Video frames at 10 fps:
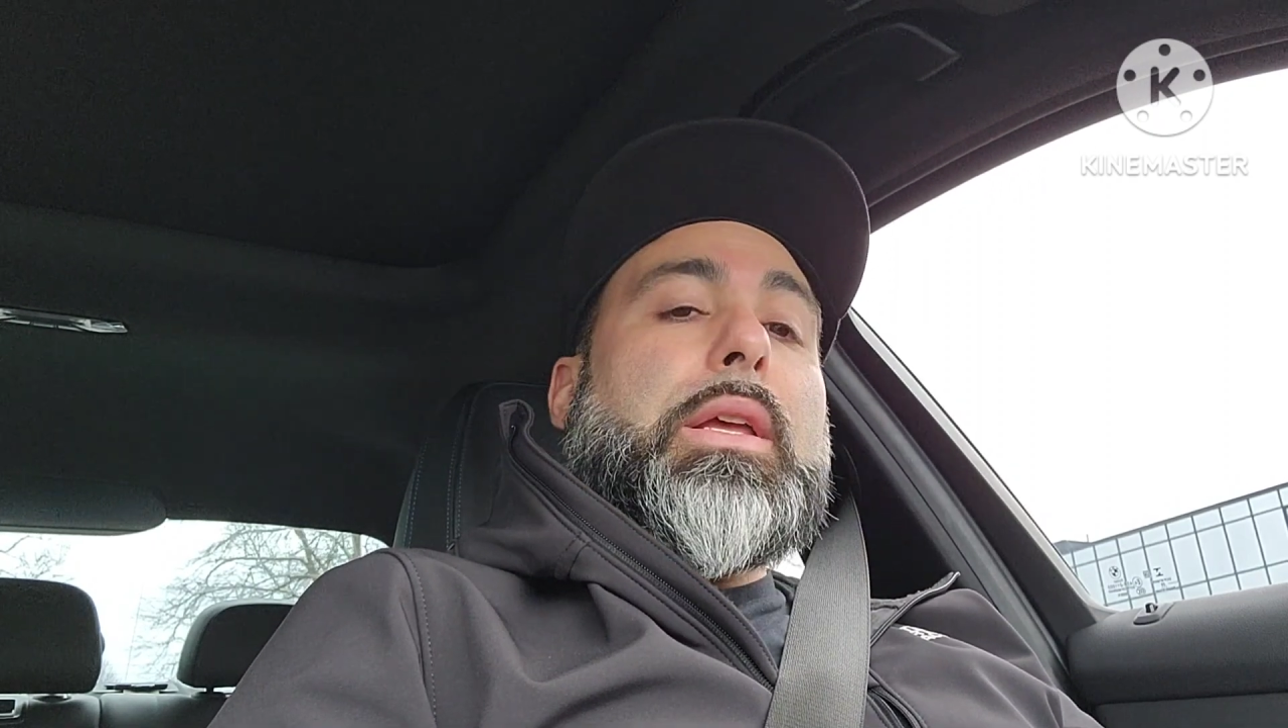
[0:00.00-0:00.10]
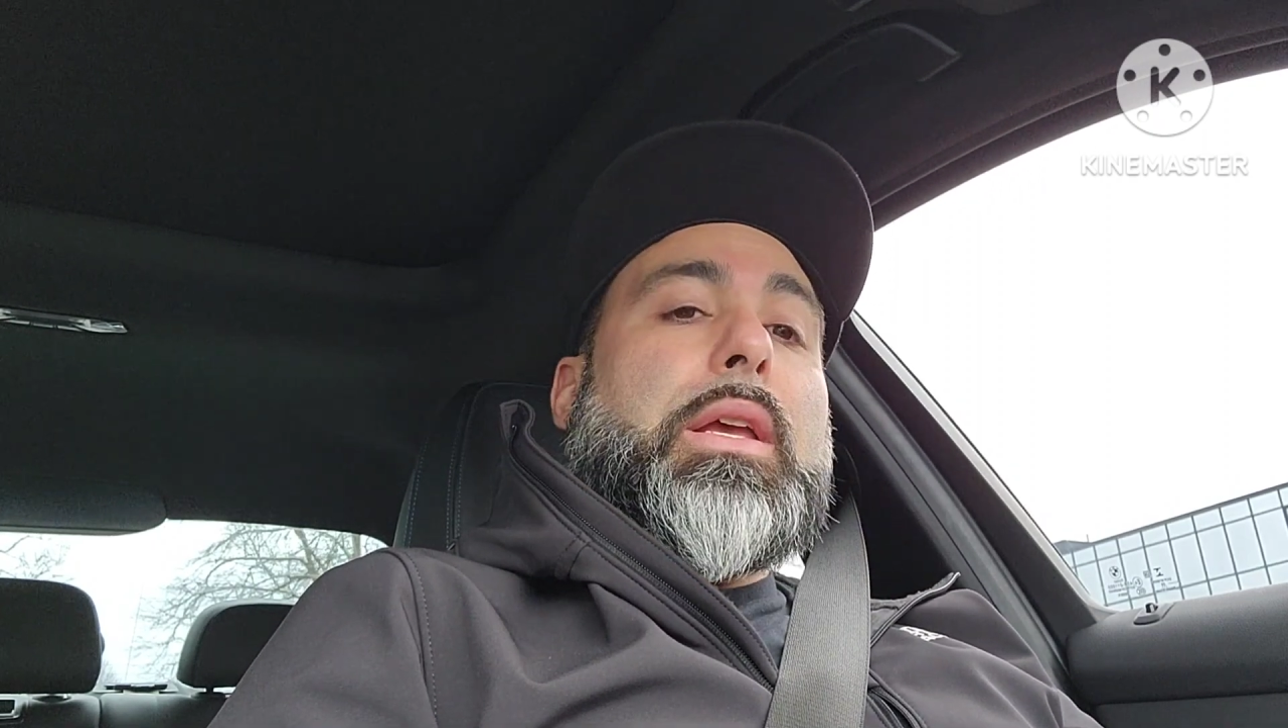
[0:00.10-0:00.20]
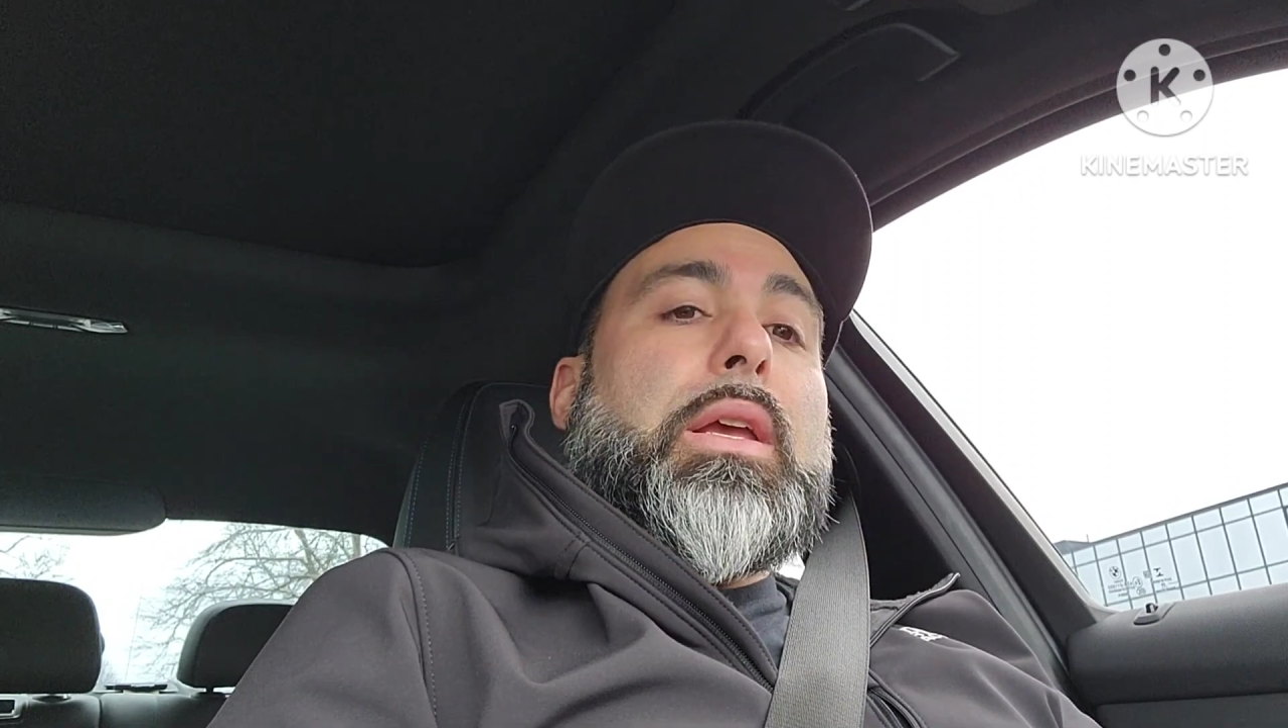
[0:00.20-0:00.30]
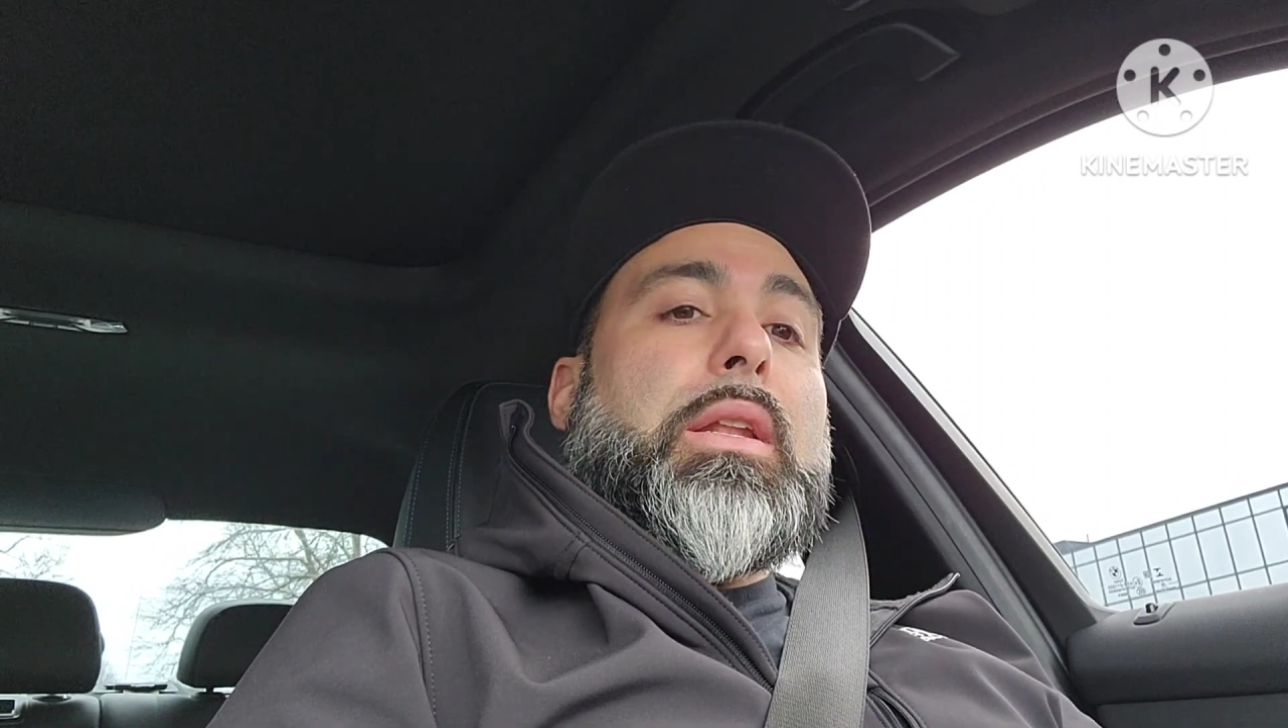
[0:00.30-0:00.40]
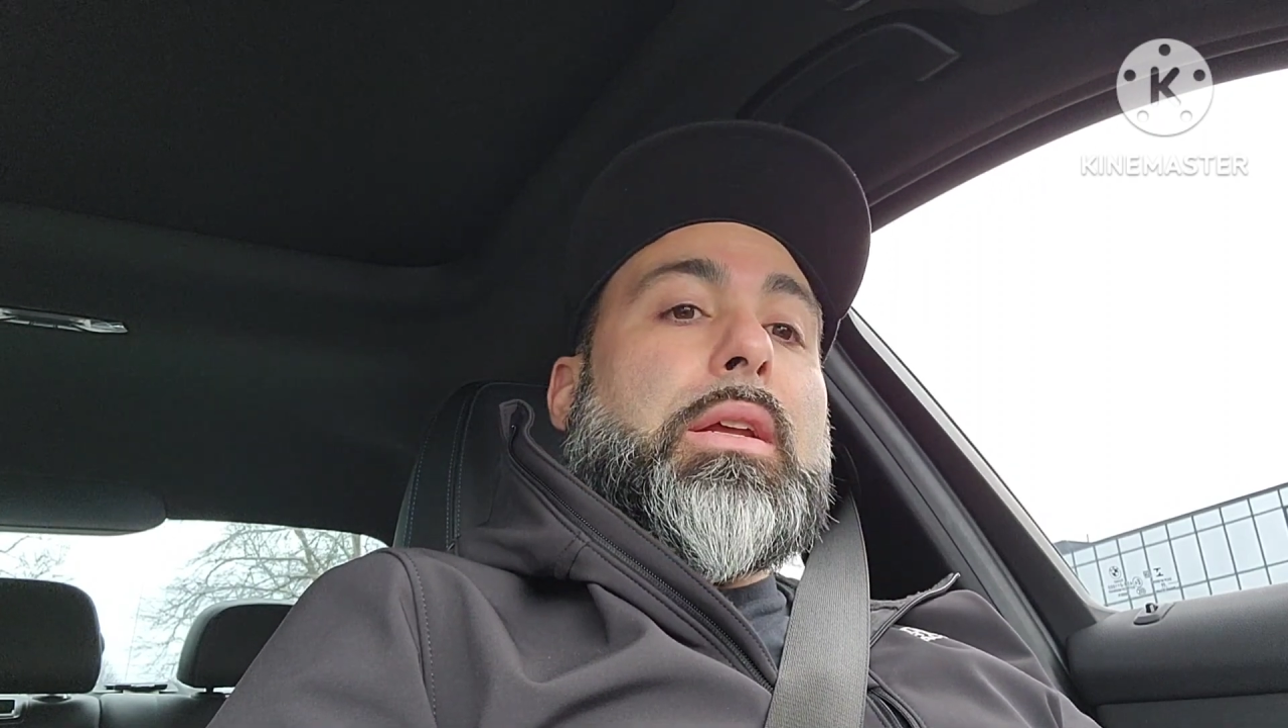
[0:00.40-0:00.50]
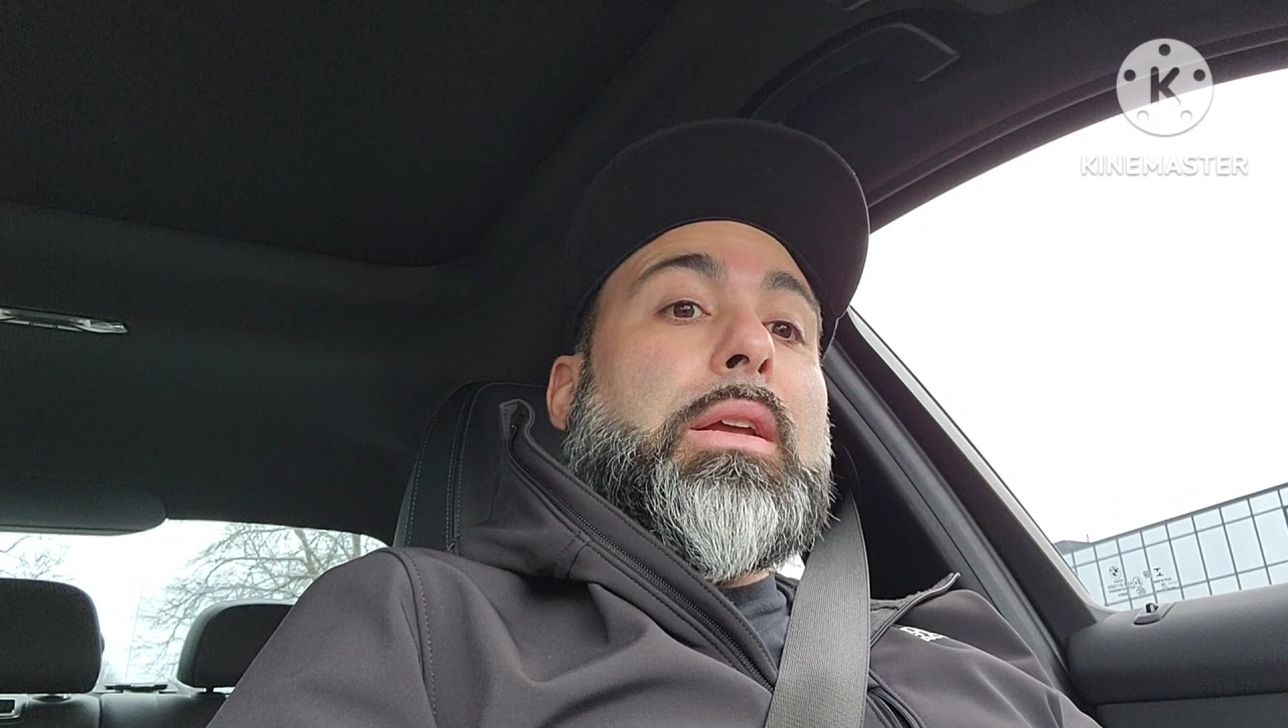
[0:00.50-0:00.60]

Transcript: in